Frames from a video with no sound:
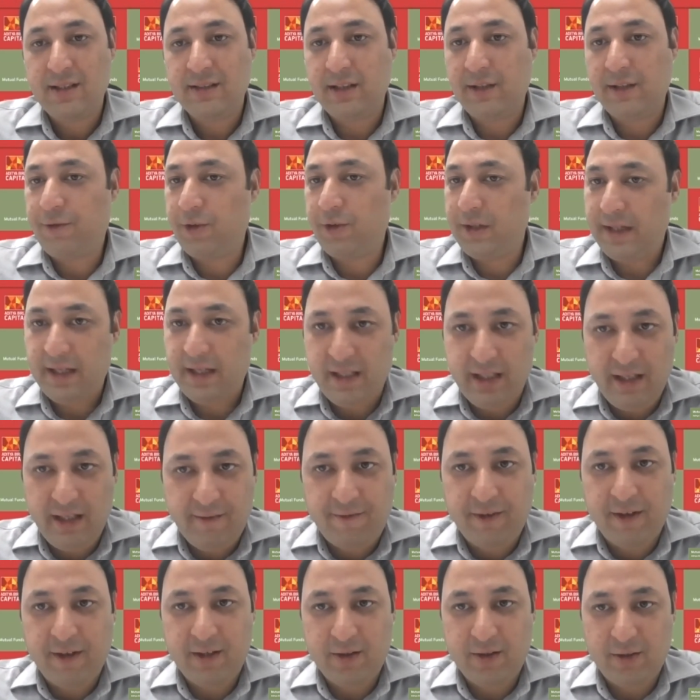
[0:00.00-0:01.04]
that for any
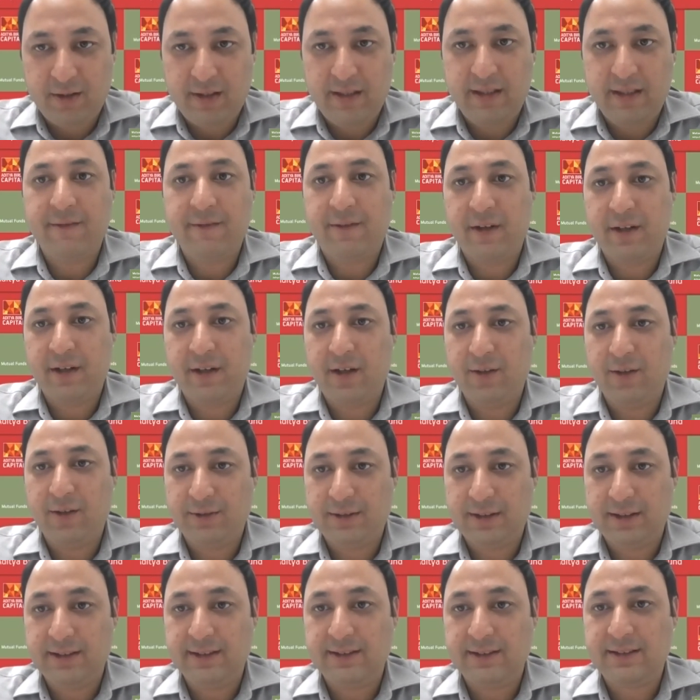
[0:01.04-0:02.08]
fund or any fund
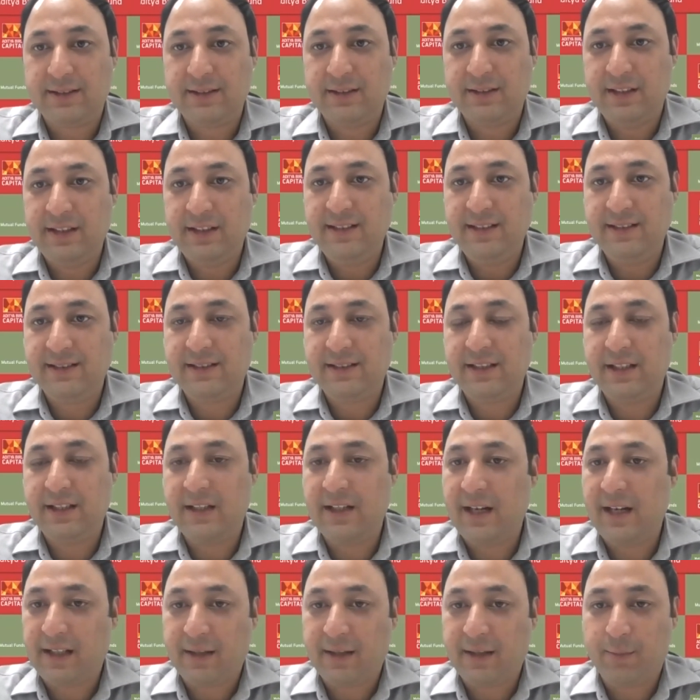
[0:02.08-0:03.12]
houses, these
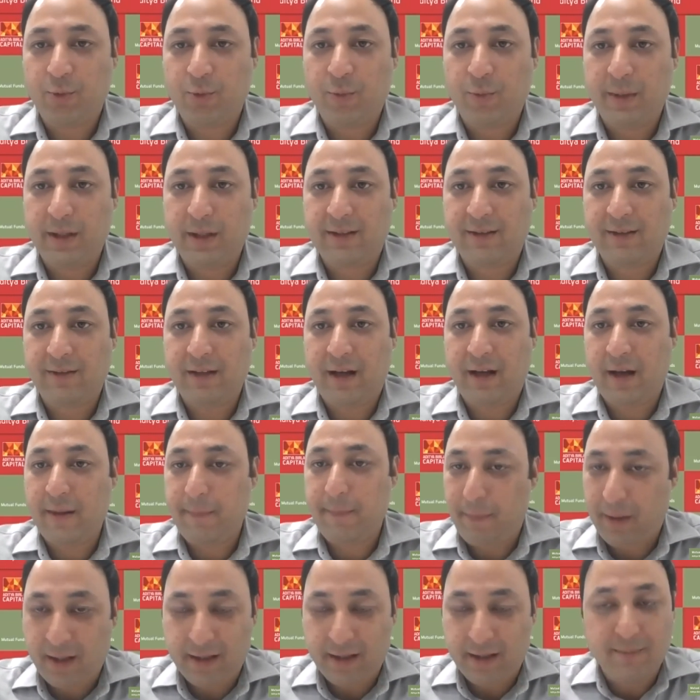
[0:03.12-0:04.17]
erratic movements are
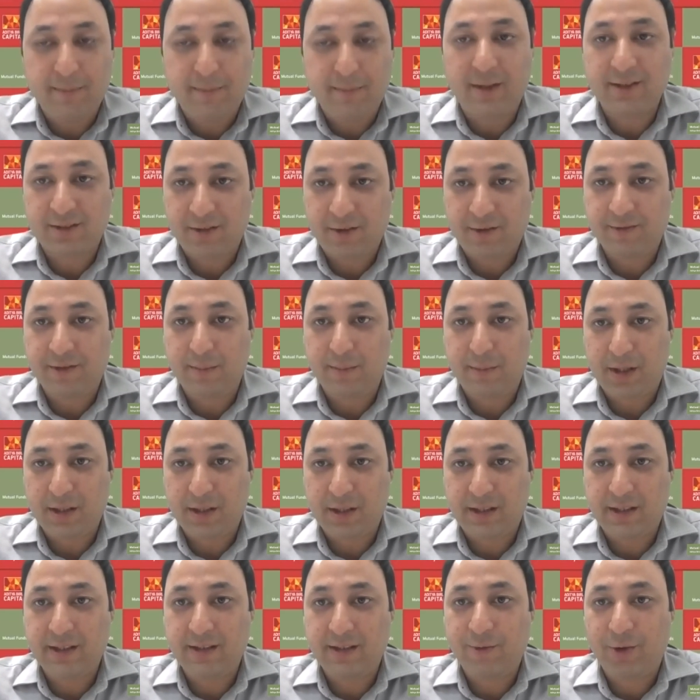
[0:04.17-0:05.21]
part and parcel of the
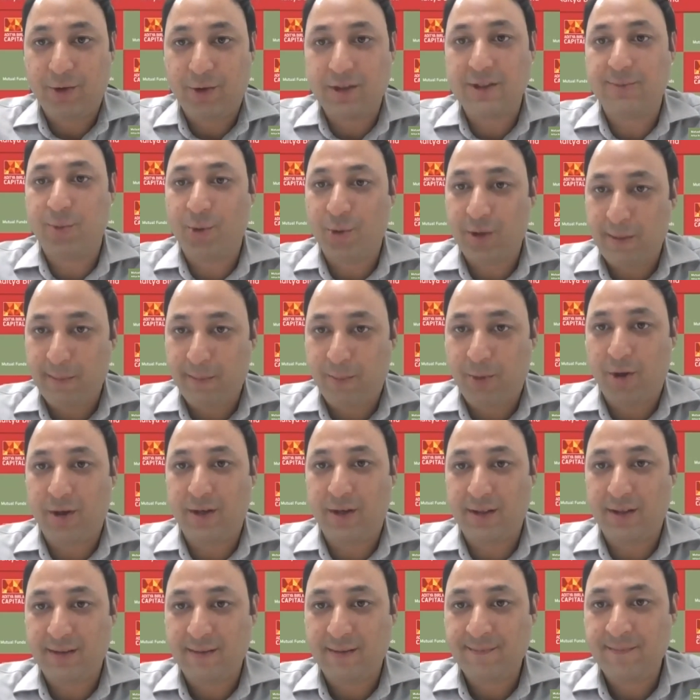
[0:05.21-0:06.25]
market. What is more
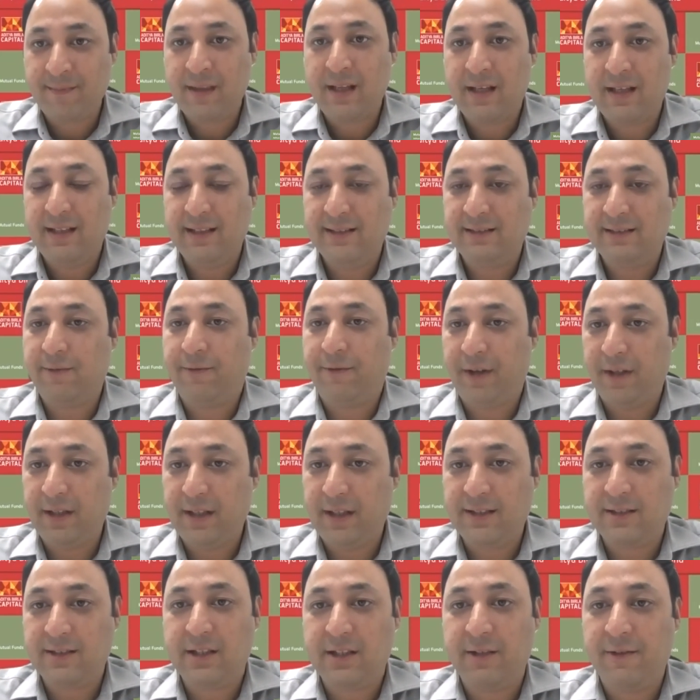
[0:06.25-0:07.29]
important is the
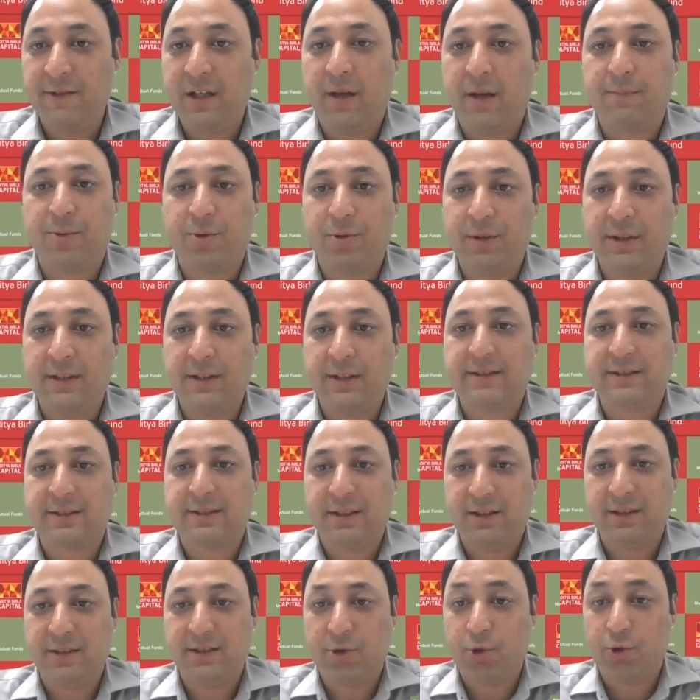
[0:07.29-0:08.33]
fund is living up to its
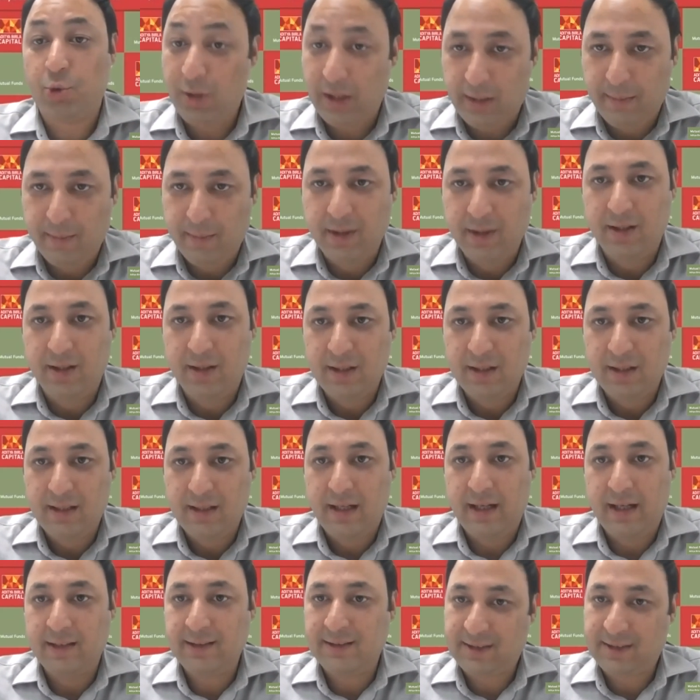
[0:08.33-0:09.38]
true label
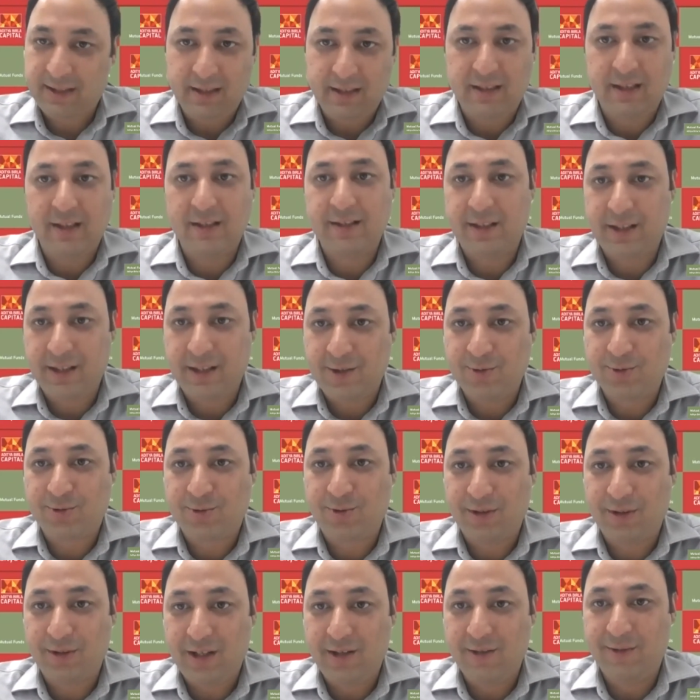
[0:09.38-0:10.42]
and still continues
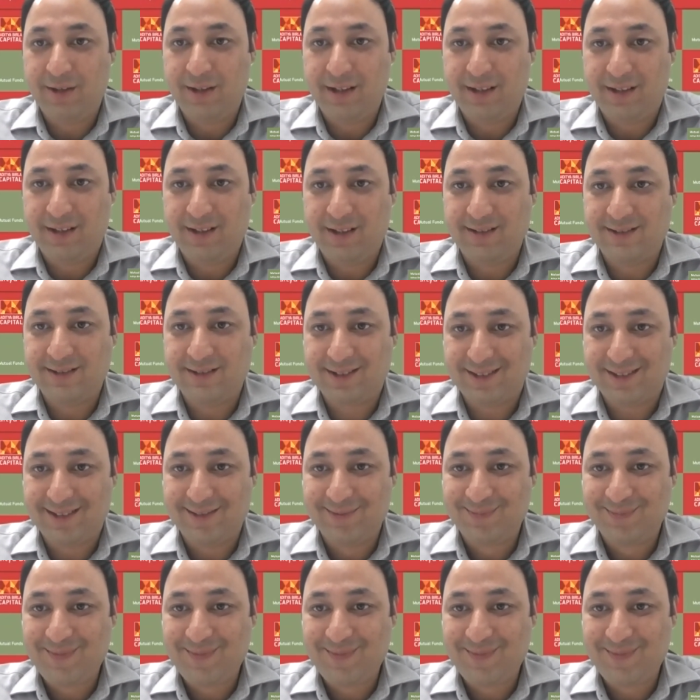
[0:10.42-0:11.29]
to deliver returns.